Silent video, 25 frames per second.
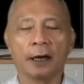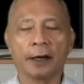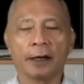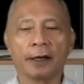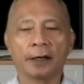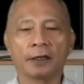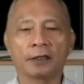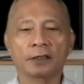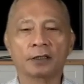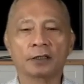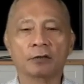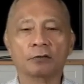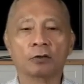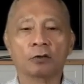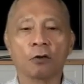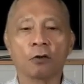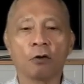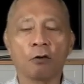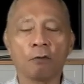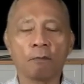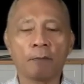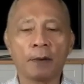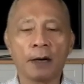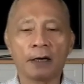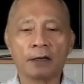And so the
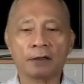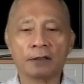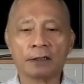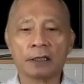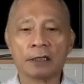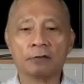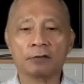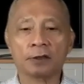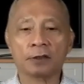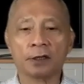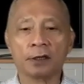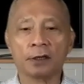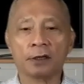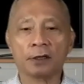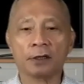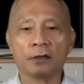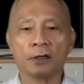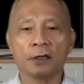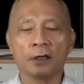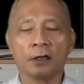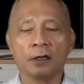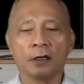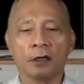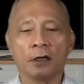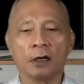home buyers out there,
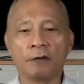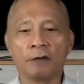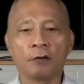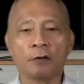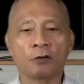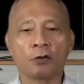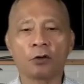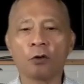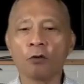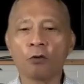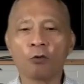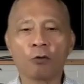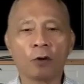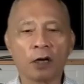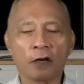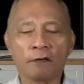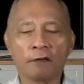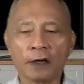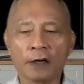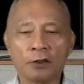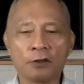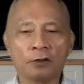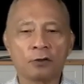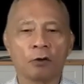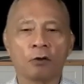if you don't
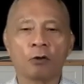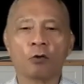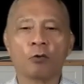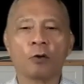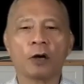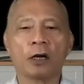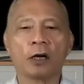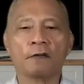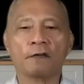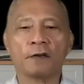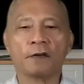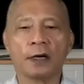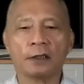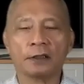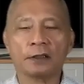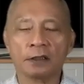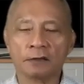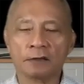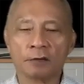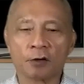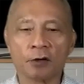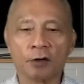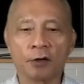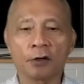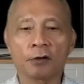qualify, you don't qualify.
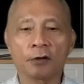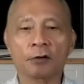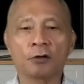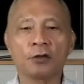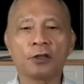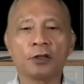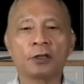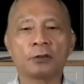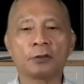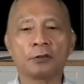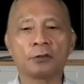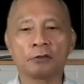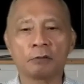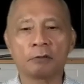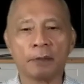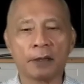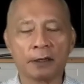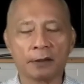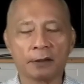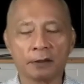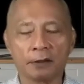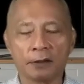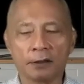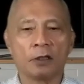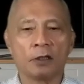There's very little you can do
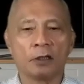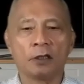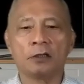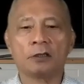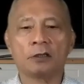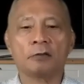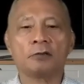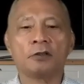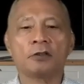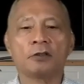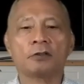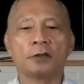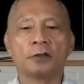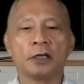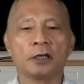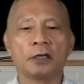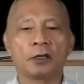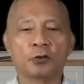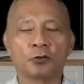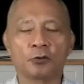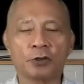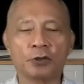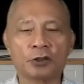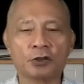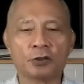about it. Either
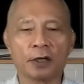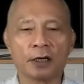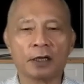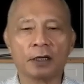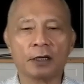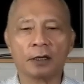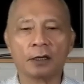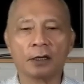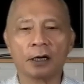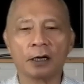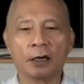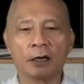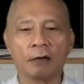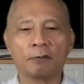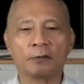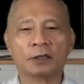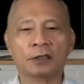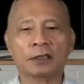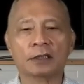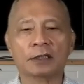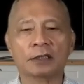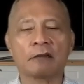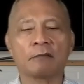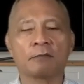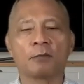increase your income,
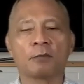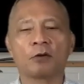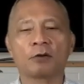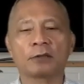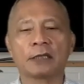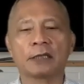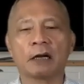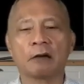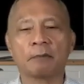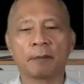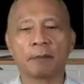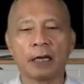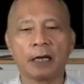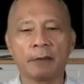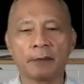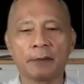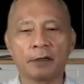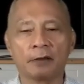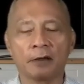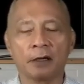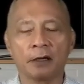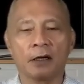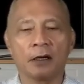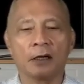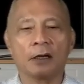save more down
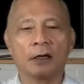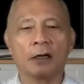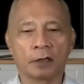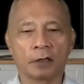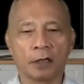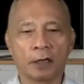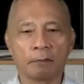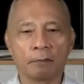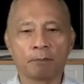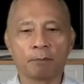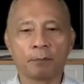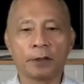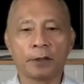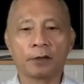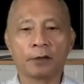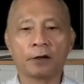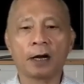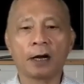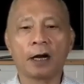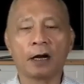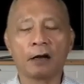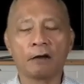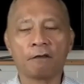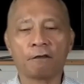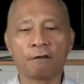payments, get better,
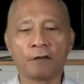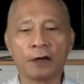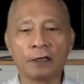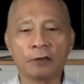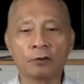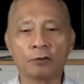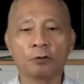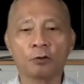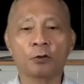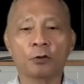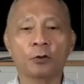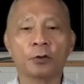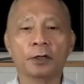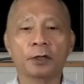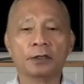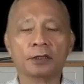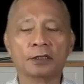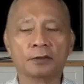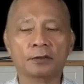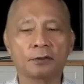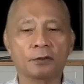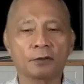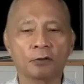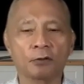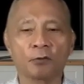higher FICO, credit
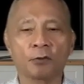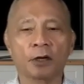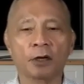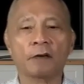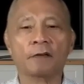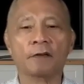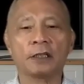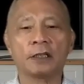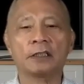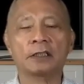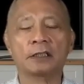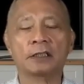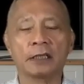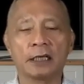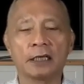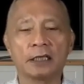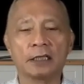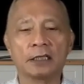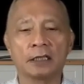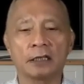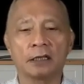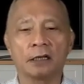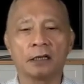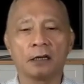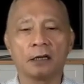score, whatever it
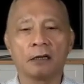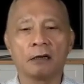takes.